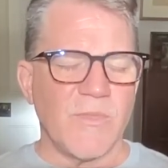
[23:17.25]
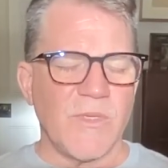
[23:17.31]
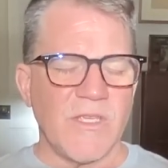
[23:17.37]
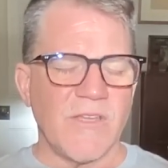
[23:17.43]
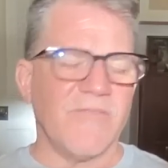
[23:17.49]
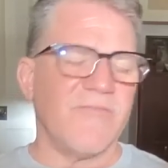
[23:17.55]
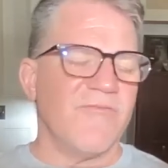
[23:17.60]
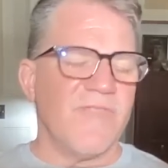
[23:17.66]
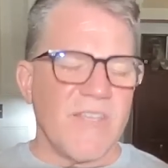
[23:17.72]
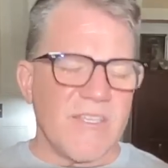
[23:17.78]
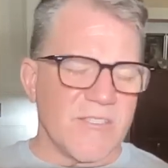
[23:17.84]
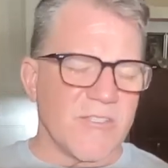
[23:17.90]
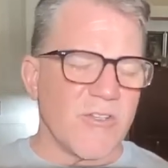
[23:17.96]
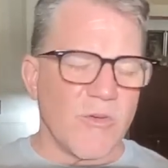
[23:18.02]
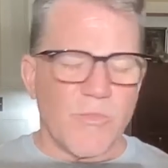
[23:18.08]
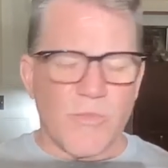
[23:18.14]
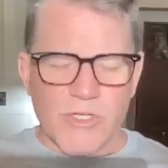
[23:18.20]
be a
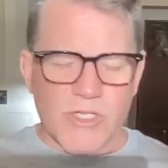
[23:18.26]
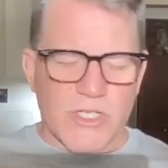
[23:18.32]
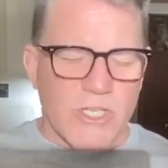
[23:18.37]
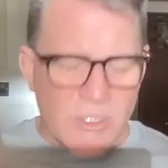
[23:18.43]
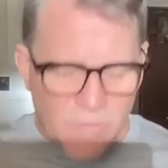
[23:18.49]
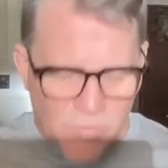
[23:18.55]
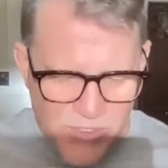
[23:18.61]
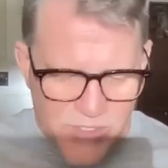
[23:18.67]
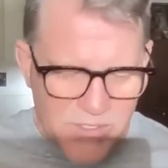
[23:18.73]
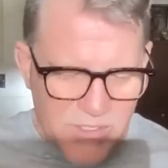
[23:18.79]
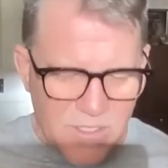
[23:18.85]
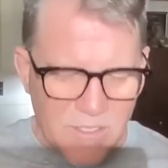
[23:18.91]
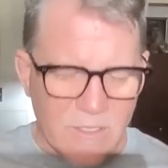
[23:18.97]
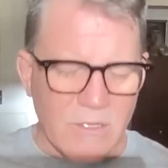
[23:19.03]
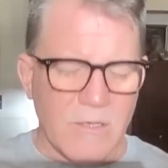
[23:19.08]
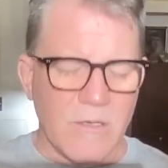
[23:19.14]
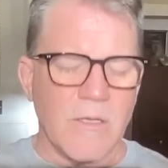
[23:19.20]
physical put you in
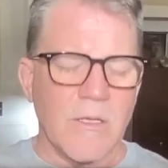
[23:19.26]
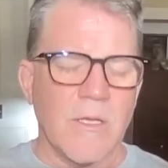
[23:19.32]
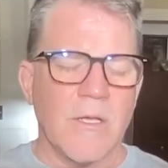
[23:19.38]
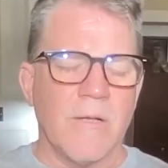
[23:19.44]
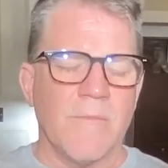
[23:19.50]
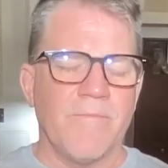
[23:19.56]
prison